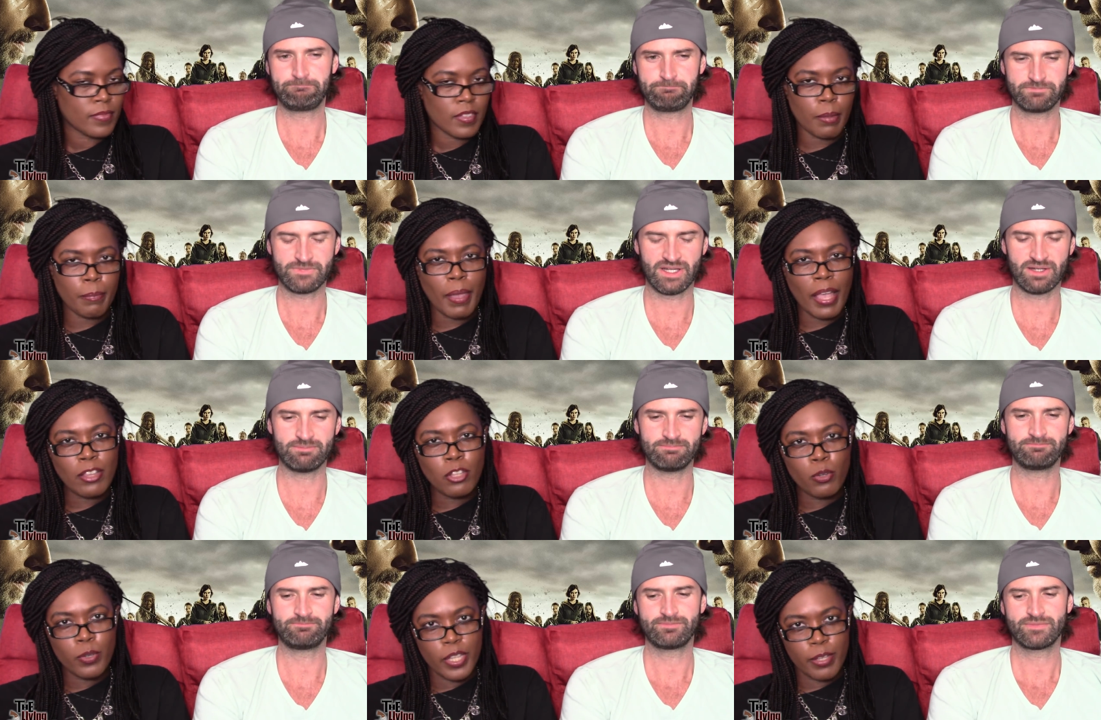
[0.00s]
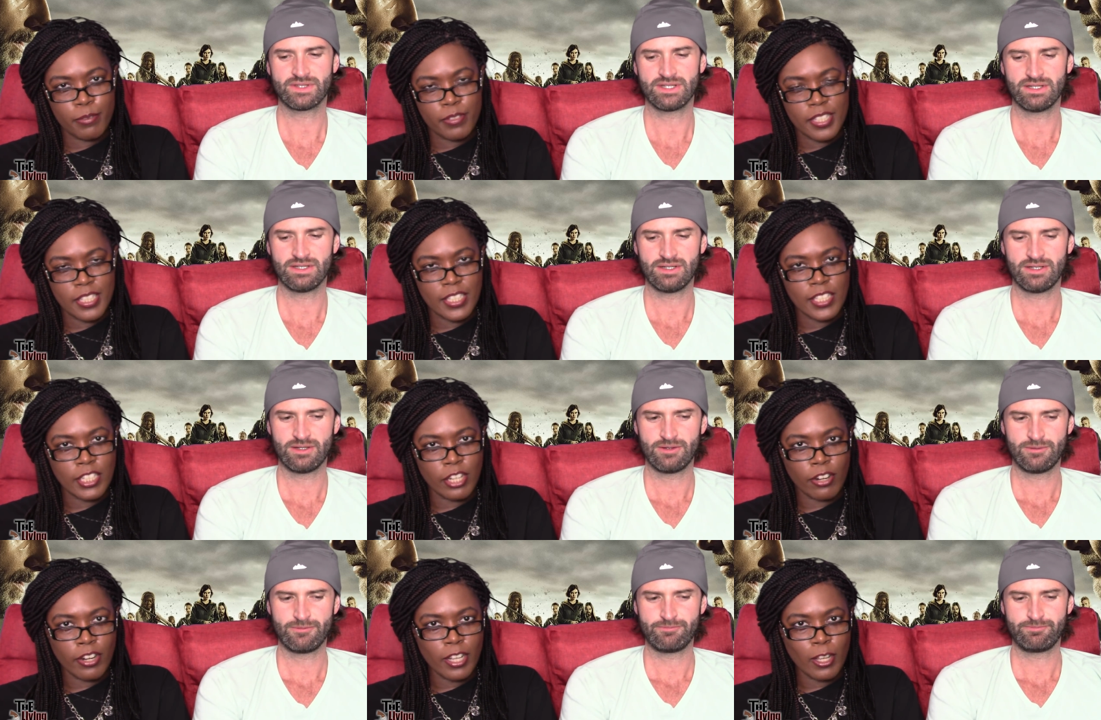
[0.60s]
Speaker 1: I mean, I knew he was
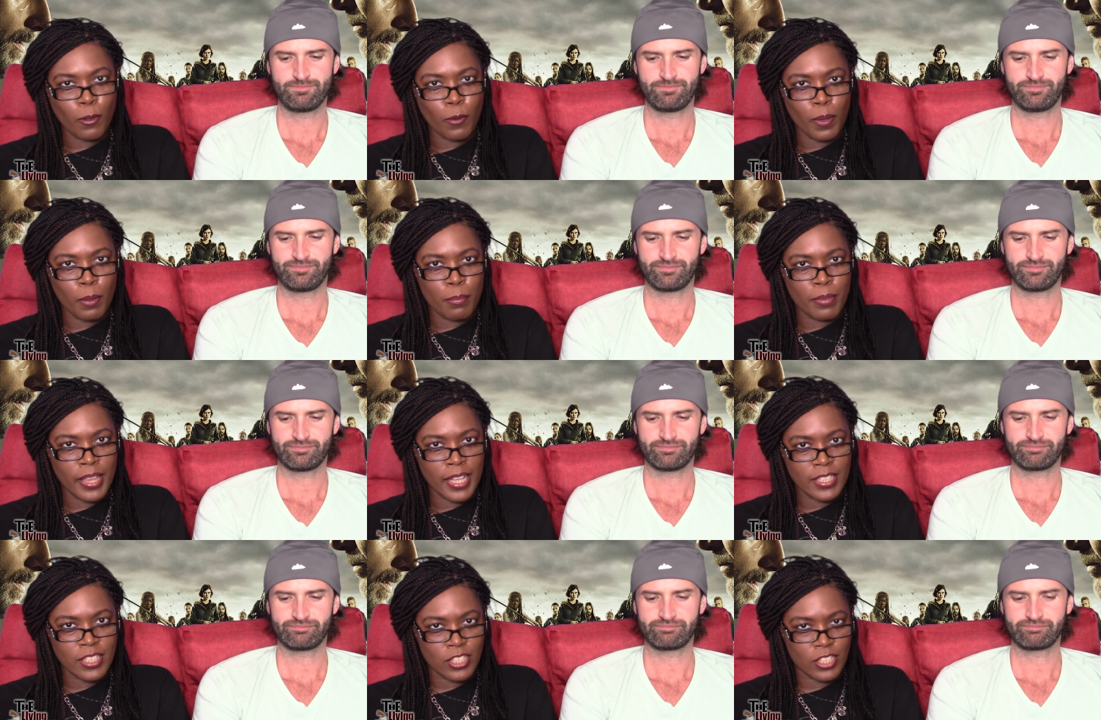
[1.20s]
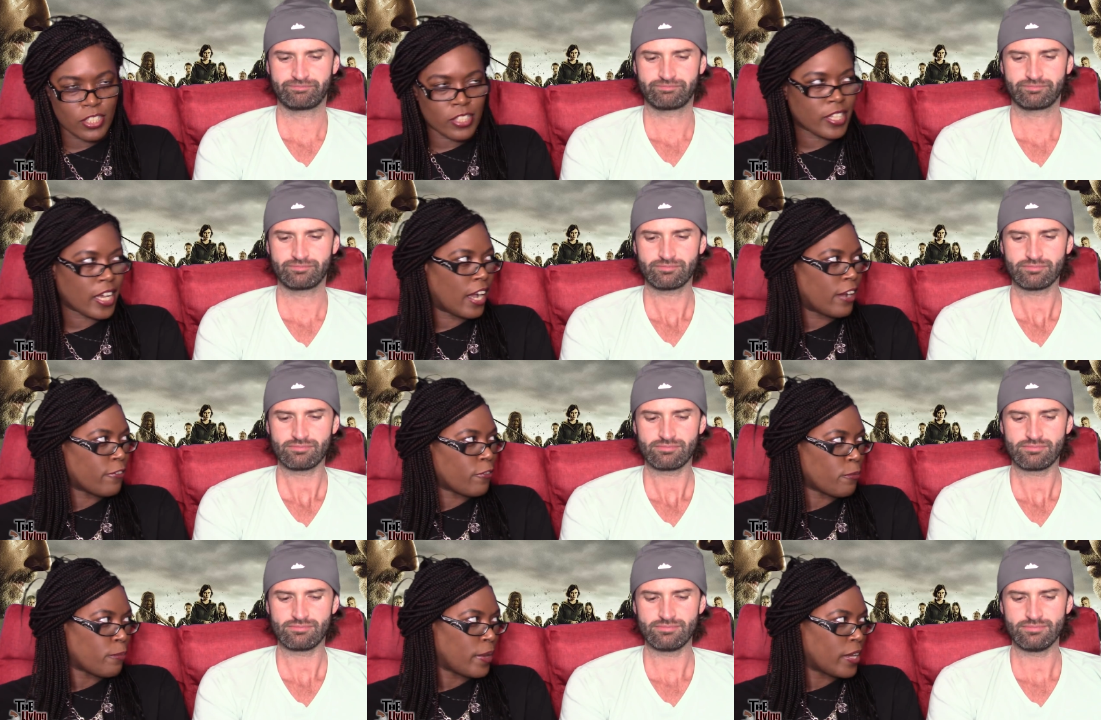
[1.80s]
sincere anyway, but that's just
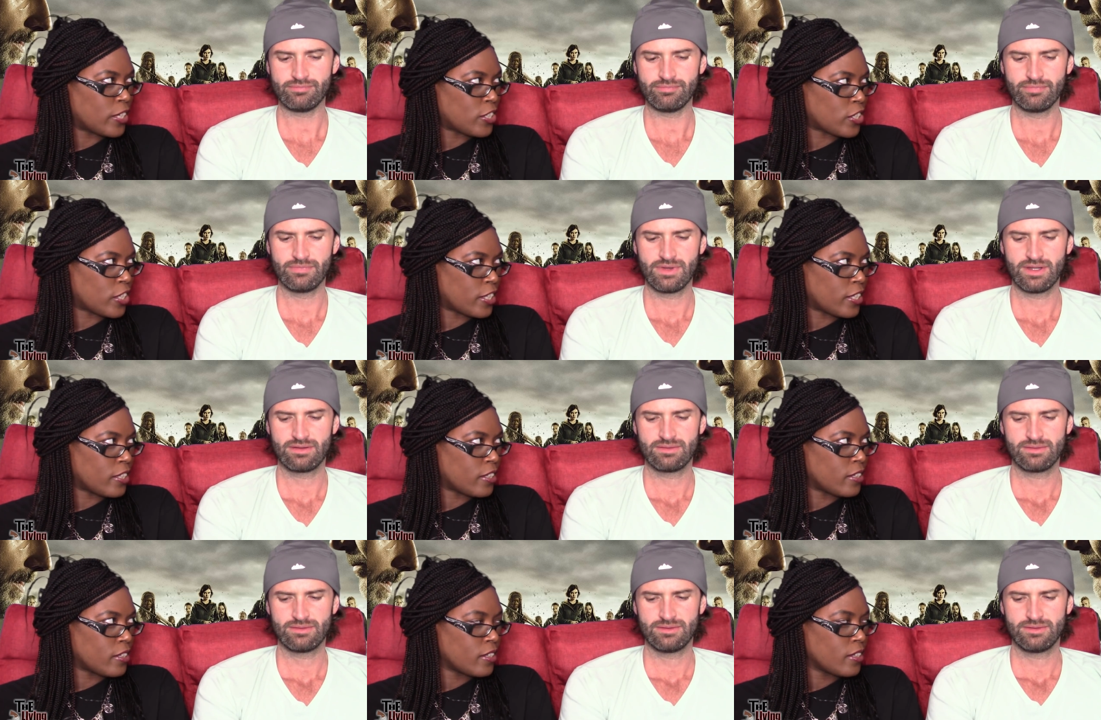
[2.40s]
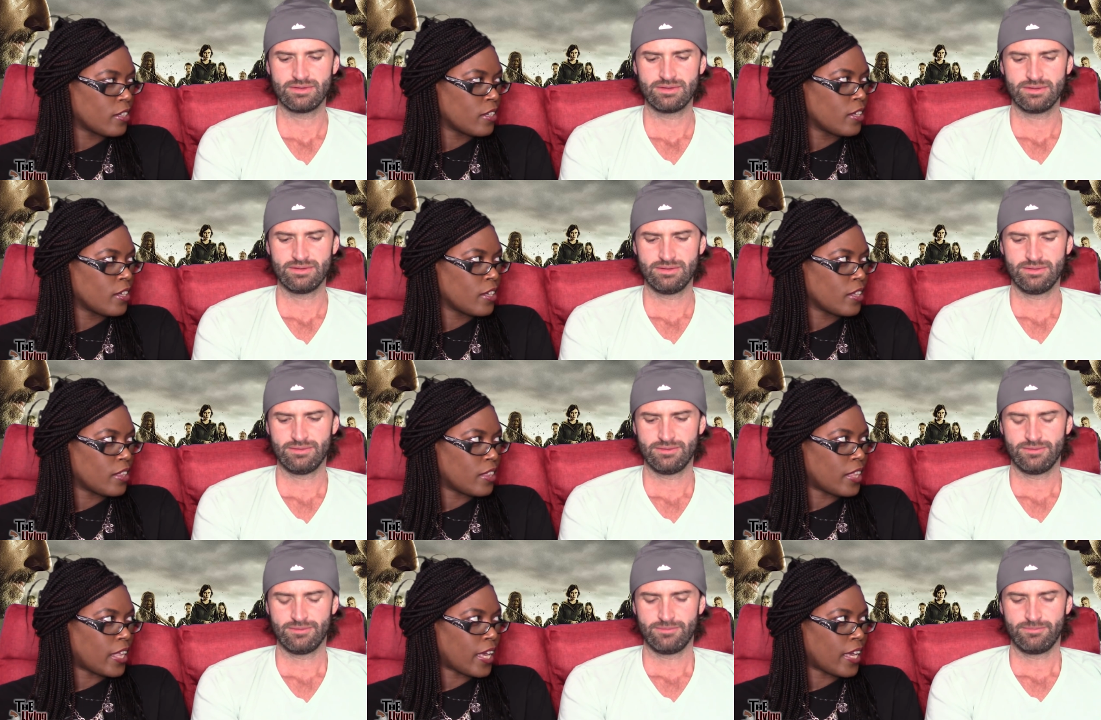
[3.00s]
confirmation
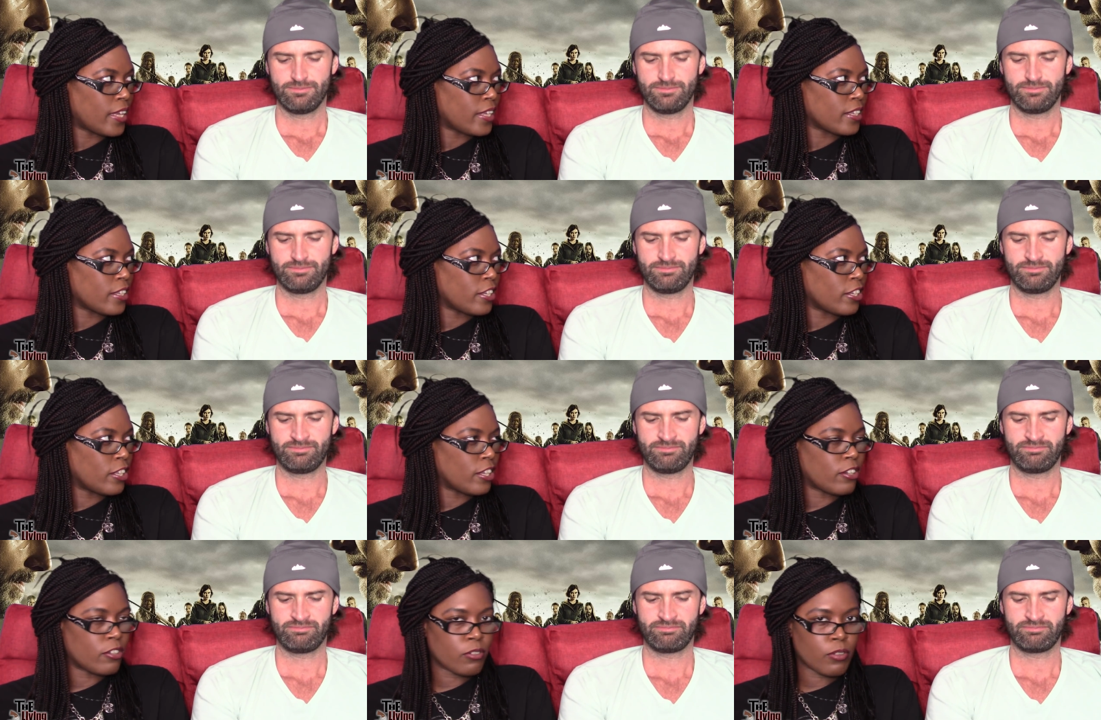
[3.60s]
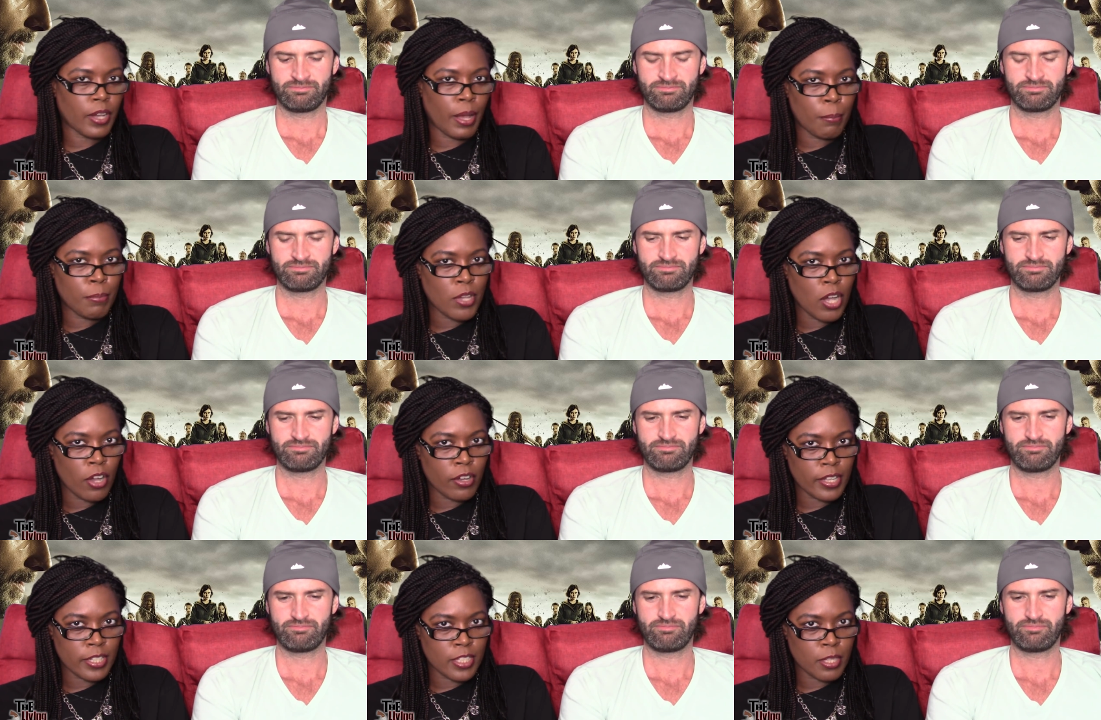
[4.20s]
that you know I'm
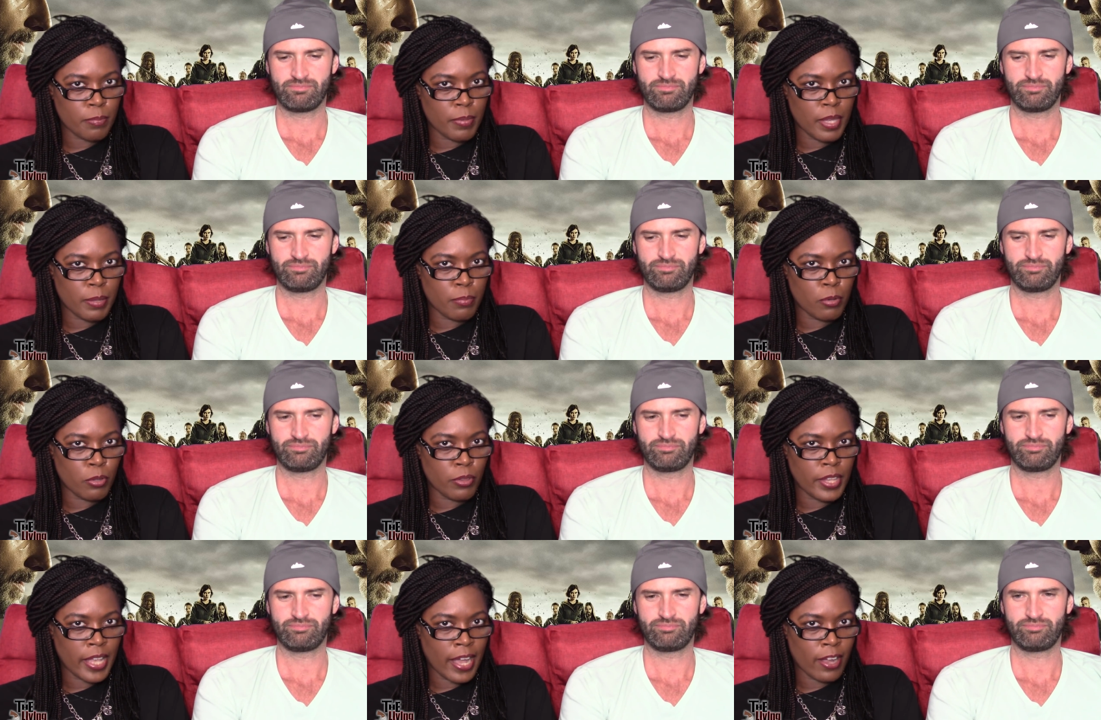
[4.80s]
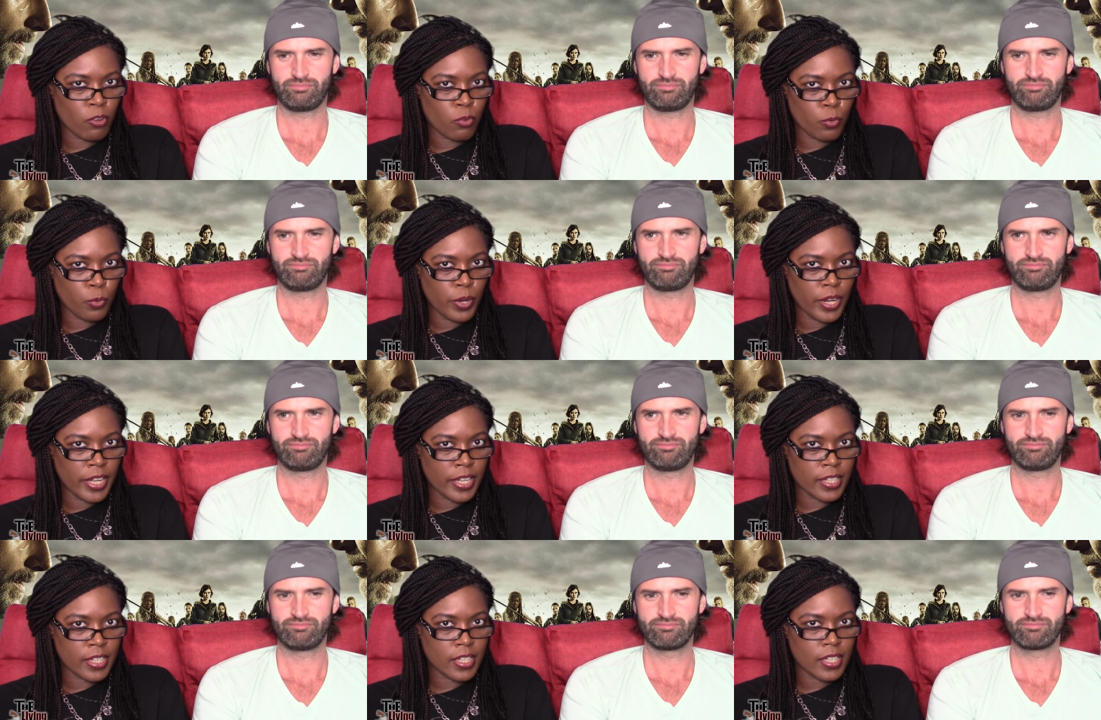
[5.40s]
talking to people, not
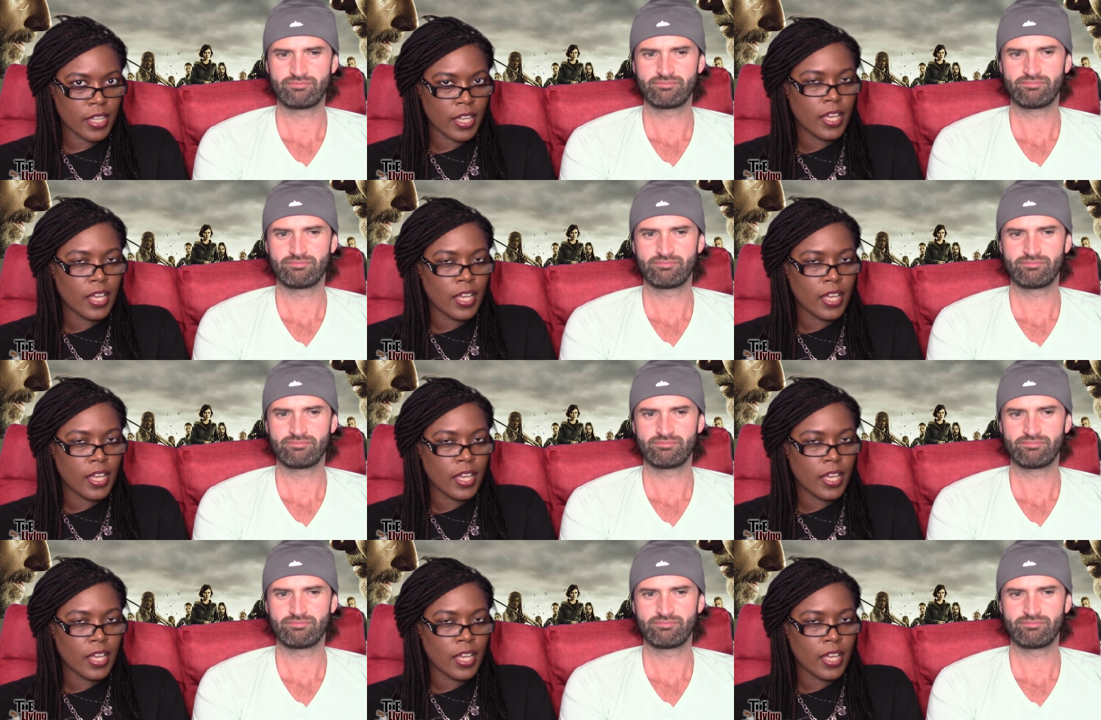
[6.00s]
Rick.